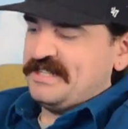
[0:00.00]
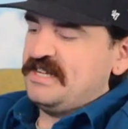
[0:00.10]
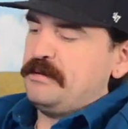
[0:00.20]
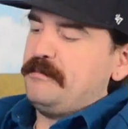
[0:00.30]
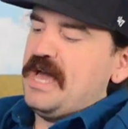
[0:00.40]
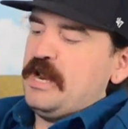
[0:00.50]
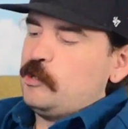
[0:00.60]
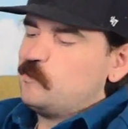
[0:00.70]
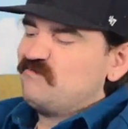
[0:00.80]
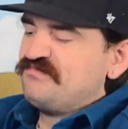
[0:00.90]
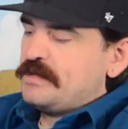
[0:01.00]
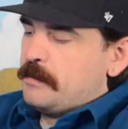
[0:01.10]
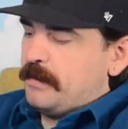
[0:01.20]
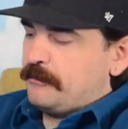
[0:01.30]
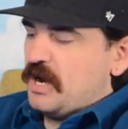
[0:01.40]
it didn't matter,
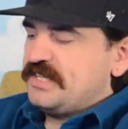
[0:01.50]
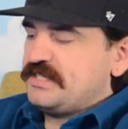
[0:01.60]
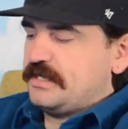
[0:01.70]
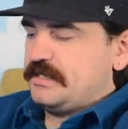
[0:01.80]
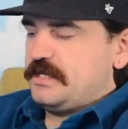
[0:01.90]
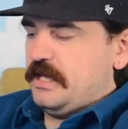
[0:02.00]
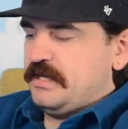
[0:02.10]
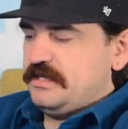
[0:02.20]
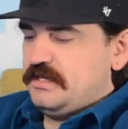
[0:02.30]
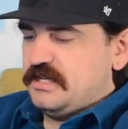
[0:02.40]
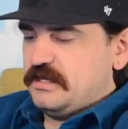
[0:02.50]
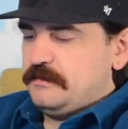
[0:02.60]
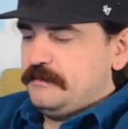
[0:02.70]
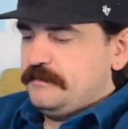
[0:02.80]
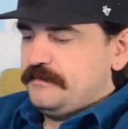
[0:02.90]
but Bryson could tell it did.
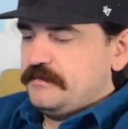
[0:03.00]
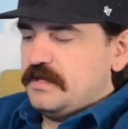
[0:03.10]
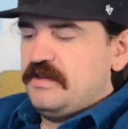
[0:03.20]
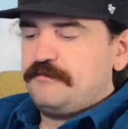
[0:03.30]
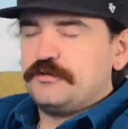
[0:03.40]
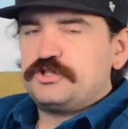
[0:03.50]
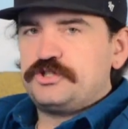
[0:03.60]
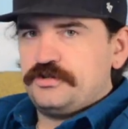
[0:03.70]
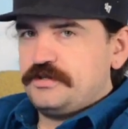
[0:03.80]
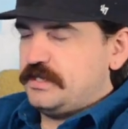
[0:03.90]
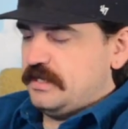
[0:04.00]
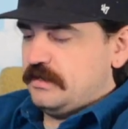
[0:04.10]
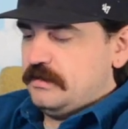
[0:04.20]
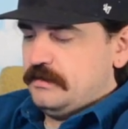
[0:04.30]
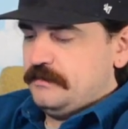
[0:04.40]
It for sure
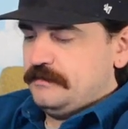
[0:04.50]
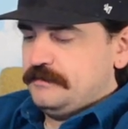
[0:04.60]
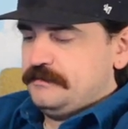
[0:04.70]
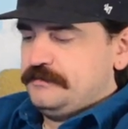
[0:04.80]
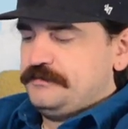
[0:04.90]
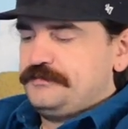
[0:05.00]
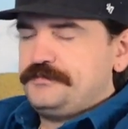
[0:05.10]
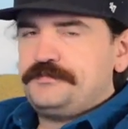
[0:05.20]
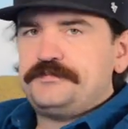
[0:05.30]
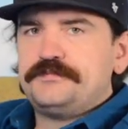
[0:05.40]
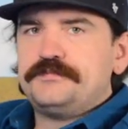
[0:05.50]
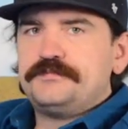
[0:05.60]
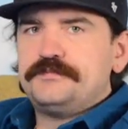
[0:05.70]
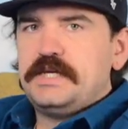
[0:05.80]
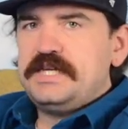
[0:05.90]
did.
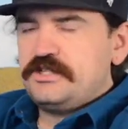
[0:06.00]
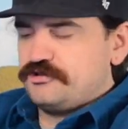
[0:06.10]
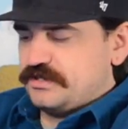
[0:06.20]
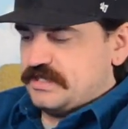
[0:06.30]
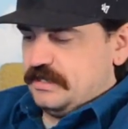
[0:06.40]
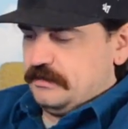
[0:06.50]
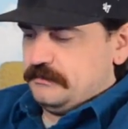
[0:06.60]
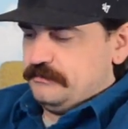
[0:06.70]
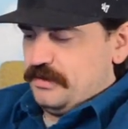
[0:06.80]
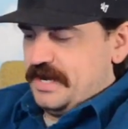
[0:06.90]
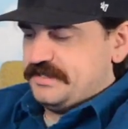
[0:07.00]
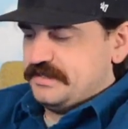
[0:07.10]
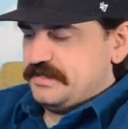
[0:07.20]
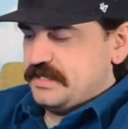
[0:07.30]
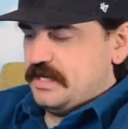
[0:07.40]
Hmm, interesting,
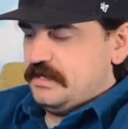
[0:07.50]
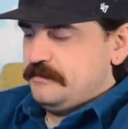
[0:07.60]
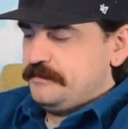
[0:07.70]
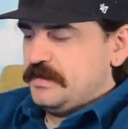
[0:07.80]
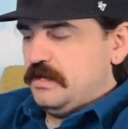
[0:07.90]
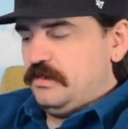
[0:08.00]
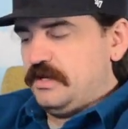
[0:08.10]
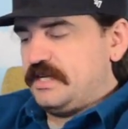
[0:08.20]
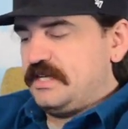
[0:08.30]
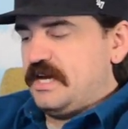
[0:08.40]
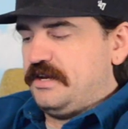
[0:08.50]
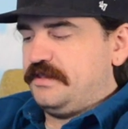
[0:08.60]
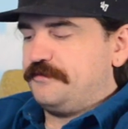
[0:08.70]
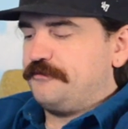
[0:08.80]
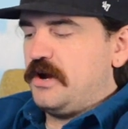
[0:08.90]
Bryson said, looking down at
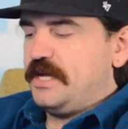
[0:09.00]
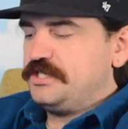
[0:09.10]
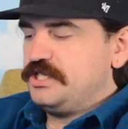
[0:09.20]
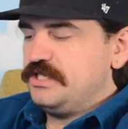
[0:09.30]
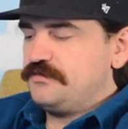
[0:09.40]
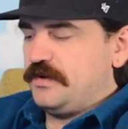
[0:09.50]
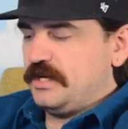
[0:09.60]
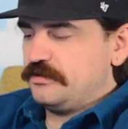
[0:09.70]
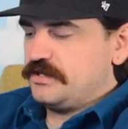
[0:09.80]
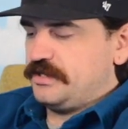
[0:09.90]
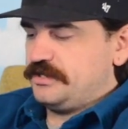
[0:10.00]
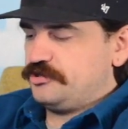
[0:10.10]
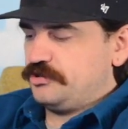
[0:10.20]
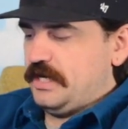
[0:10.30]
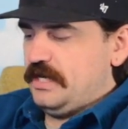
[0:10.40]
the fried cheese fingers on his
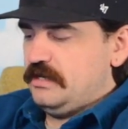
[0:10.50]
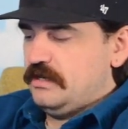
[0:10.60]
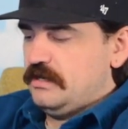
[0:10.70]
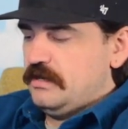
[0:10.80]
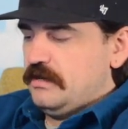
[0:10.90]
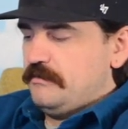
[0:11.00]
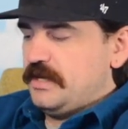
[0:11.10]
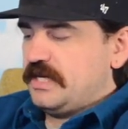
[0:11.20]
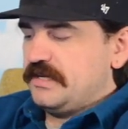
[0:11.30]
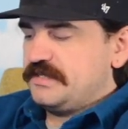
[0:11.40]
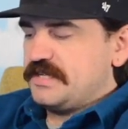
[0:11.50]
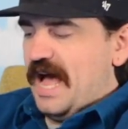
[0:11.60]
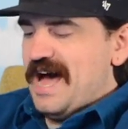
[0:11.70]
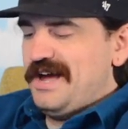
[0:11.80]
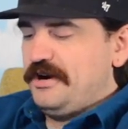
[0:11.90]
tray. Because
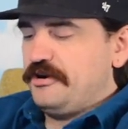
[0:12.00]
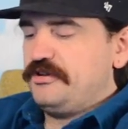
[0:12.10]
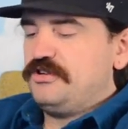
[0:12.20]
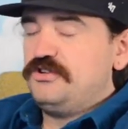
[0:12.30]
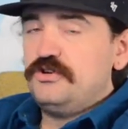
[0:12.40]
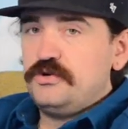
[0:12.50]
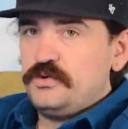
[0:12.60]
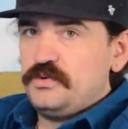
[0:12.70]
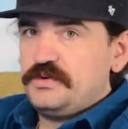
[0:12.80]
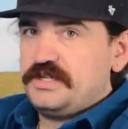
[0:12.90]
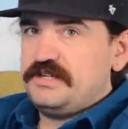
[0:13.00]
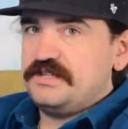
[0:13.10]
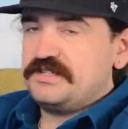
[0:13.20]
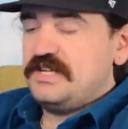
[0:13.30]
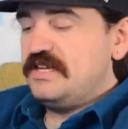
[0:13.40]
I heard you kissed